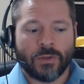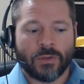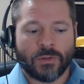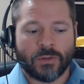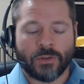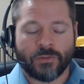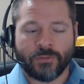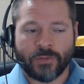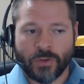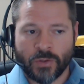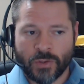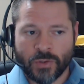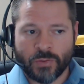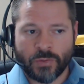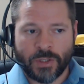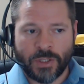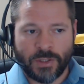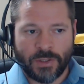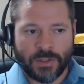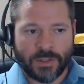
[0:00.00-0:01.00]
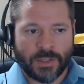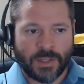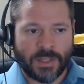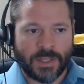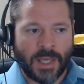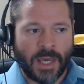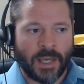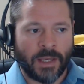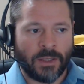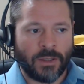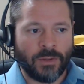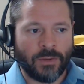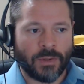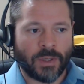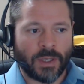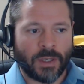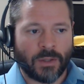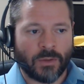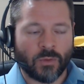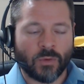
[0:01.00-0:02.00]
the first one is that you
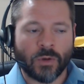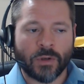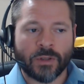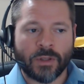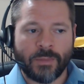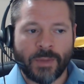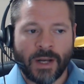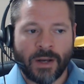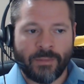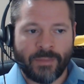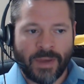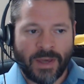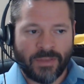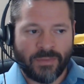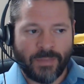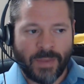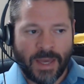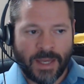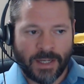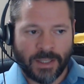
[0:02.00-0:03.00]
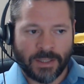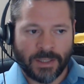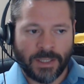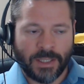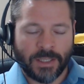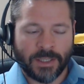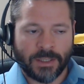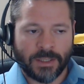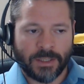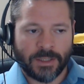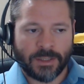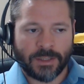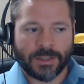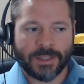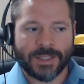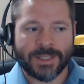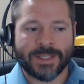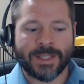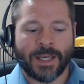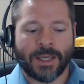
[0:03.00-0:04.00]
can work them out mathematically.
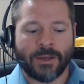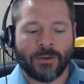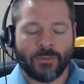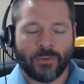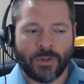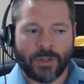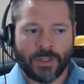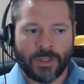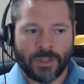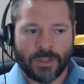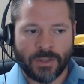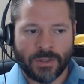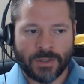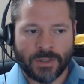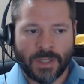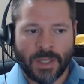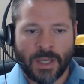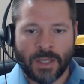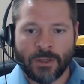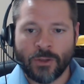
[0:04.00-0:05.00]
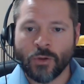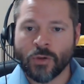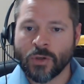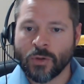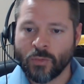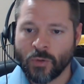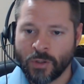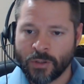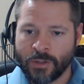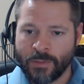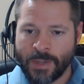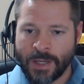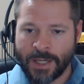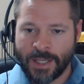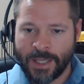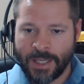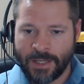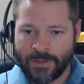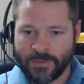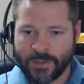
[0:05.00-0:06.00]
The second one is that you can work them out
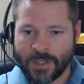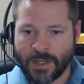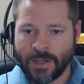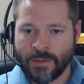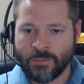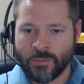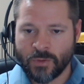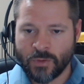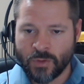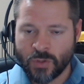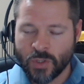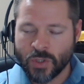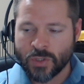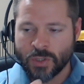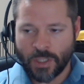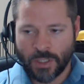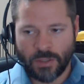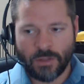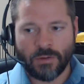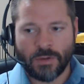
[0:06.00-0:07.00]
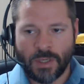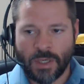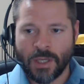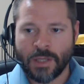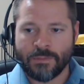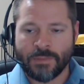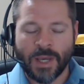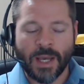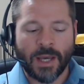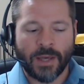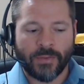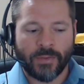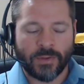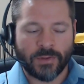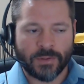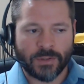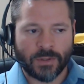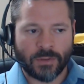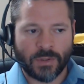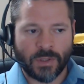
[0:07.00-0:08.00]
ahead of time just like you can math.
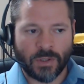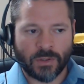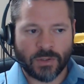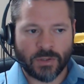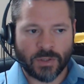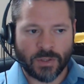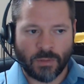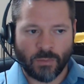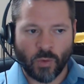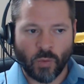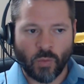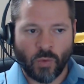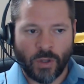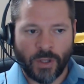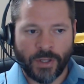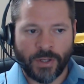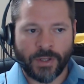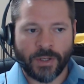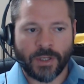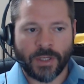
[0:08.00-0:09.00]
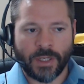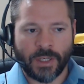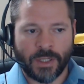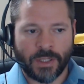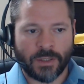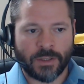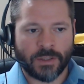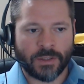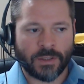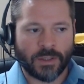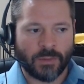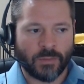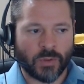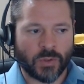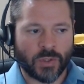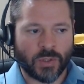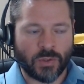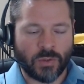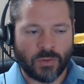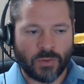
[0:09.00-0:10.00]
And so that's number 1 and number
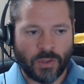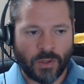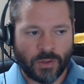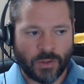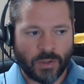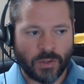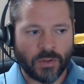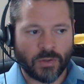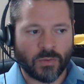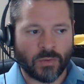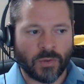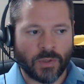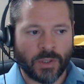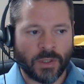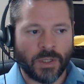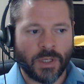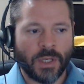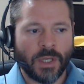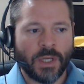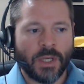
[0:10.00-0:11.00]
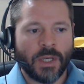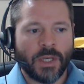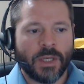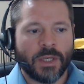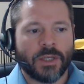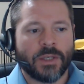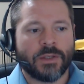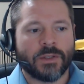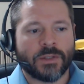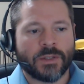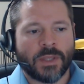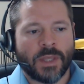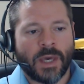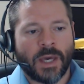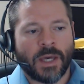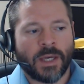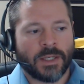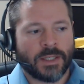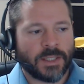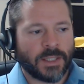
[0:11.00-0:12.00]
2. The third one is
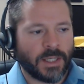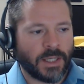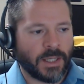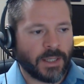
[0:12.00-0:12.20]
that